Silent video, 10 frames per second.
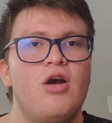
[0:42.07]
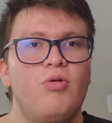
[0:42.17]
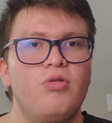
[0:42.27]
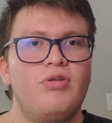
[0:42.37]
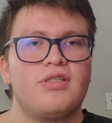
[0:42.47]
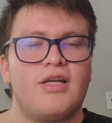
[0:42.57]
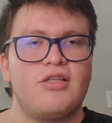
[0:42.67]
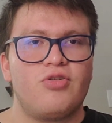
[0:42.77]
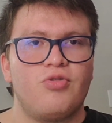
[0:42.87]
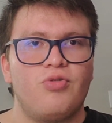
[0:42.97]
Hulu decided
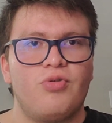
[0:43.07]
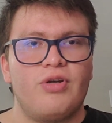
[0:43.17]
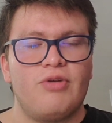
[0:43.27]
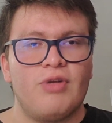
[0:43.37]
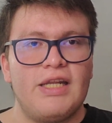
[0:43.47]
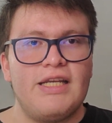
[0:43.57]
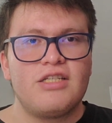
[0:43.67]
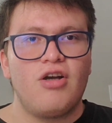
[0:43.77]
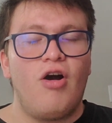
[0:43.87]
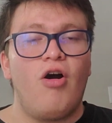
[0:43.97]
to release